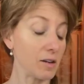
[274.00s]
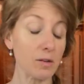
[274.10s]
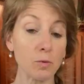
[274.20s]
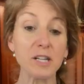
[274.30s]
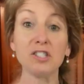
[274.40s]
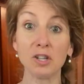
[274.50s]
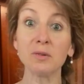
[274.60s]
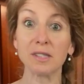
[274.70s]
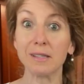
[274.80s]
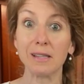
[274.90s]

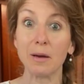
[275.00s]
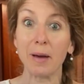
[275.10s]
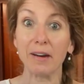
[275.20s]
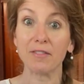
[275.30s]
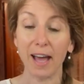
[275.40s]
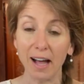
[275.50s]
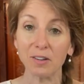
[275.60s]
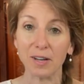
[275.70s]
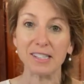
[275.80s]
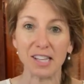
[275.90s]
reduces the amount of
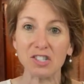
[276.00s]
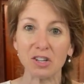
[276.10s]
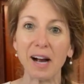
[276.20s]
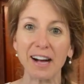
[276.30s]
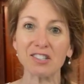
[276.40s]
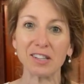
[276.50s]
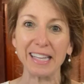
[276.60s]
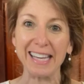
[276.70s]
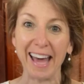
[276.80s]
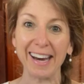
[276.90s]
calories that you're actually
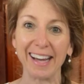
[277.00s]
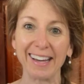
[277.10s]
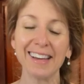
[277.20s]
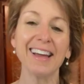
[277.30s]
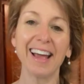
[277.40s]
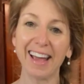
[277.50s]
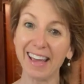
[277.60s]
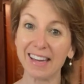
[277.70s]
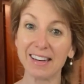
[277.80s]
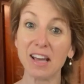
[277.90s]
getting
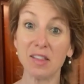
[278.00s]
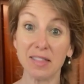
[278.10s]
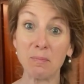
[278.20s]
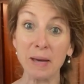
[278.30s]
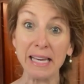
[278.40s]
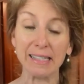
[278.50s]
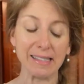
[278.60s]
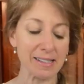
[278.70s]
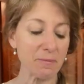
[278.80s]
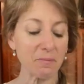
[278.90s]
in the
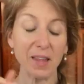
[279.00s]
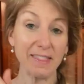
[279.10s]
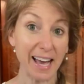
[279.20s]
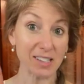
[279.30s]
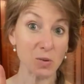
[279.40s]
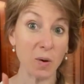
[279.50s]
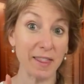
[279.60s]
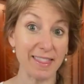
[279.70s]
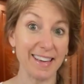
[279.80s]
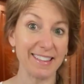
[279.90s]
beans. That's
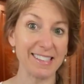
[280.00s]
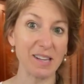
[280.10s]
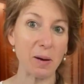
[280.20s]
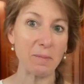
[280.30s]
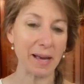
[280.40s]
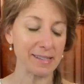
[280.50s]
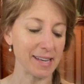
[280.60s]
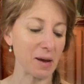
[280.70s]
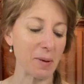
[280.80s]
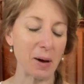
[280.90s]
one thing that's
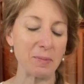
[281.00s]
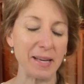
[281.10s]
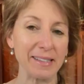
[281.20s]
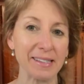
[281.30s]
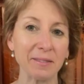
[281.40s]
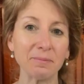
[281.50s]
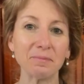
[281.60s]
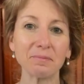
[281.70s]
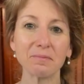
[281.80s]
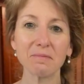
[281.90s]
amazing about beans.
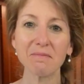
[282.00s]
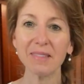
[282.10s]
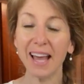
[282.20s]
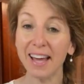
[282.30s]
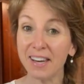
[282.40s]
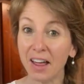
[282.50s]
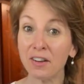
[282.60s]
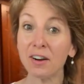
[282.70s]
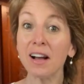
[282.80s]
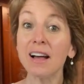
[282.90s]

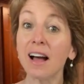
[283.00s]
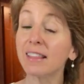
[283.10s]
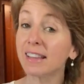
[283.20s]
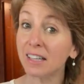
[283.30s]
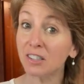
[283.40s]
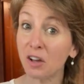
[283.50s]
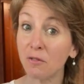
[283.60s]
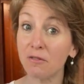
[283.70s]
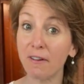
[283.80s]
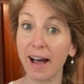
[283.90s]
Another little
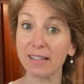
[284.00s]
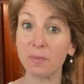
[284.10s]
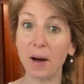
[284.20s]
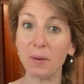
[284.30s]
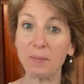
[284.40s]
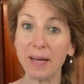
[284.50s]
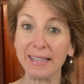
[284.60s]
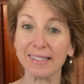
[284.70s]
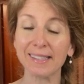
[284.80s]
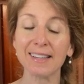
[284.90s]
known fact about
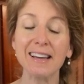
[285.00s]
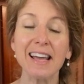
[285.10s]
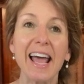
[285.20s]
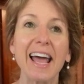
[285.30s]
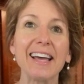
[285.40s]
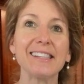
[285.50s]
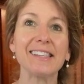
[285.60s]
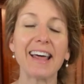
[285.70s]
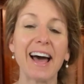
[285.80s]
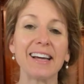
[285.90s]
beans is
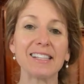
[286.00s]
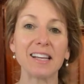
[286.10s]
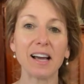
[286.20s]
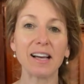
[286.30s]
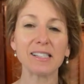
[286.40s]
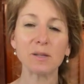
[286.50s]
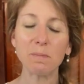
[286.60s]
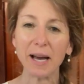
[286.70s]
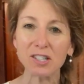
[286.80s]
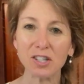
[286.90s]
that,
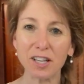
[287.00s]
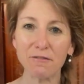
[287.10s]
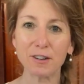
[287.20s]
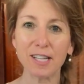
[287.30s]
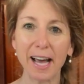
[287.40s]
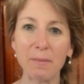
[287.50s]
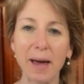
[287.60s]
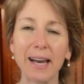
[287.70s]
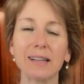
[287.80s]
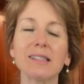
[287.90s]
especially for
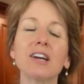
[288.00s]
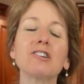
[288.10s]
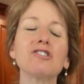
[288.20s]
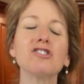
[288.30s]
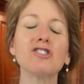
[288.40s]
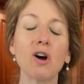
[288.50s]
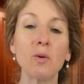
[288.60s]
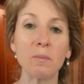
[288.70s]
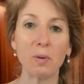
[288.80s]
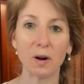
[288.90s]
diabetics, they are so
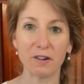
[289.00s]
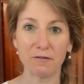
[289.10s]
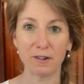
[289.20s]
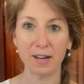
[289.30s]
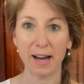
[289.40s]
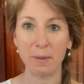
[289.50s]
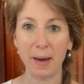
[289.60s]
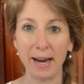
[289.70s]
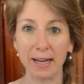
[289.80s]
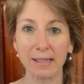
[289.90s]
important for
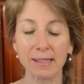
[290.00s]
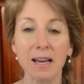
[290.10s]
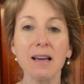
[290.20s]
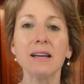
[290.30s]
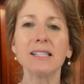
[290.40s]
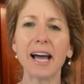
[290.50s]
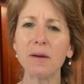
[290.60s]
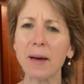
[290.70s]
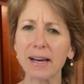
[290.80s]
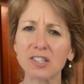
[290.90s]
diabetics.
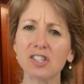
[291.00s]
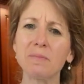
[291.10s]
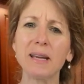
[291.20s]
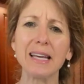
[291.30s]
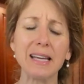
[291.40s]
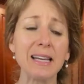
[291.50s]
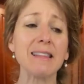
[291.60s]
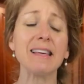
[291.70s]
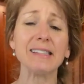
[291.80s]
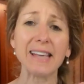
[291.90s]
Diabetics should be eating
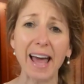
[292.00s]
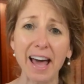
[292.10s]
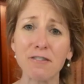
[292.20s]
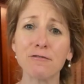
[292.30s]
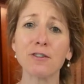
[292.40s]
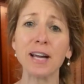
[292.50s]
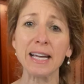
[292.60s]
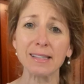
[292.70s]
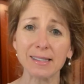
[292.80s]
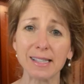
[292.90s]
these
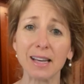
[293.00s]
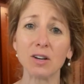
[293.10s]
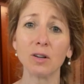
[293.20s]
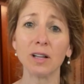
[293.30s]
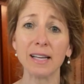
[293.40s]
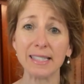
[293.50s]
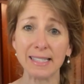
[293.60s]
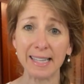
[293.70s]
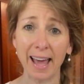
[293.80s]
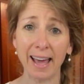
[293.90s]
every single
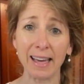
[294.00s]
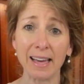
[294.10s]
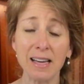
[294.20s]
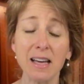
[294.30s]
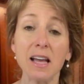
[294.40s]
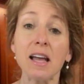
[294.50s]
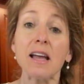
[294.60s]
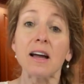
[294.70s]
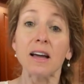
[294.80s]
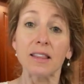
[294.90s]
day.
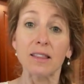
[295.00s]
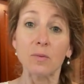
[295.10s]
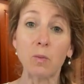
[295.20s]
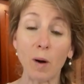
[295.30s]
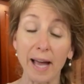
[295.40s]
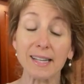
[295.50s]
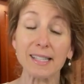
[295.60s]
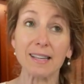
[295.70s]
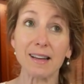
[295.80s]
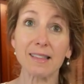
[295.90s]

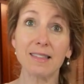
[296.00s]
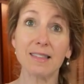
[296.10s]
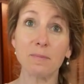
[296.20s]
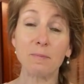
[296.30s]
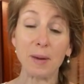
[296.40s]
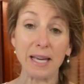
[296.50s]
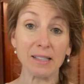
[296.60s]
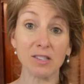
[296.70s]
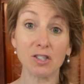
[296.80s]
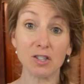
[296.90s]
What the
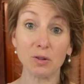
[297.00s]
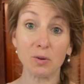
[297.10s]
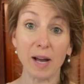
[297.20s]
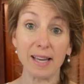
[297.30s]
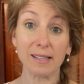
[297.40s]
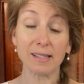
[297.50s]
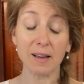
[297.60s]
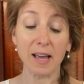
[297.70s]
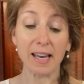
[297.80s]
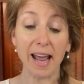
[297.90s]
beans do is
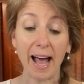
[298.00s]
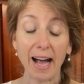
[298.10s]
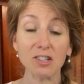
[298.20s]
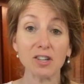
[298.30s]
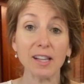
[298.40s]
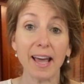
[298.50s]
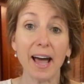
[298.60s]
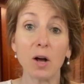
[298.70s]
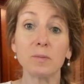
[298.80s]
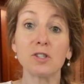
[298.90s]
it actually
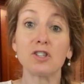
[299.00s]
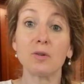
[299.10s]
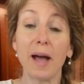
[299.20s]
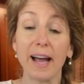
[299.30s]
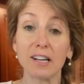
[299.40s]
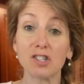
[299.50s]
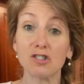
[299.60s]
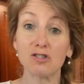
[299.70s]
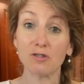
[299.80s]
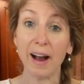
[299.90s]
helps to
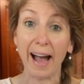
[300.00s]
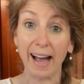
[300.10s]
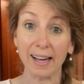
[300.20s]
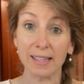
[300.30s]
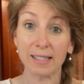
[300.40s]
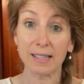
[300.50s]
extract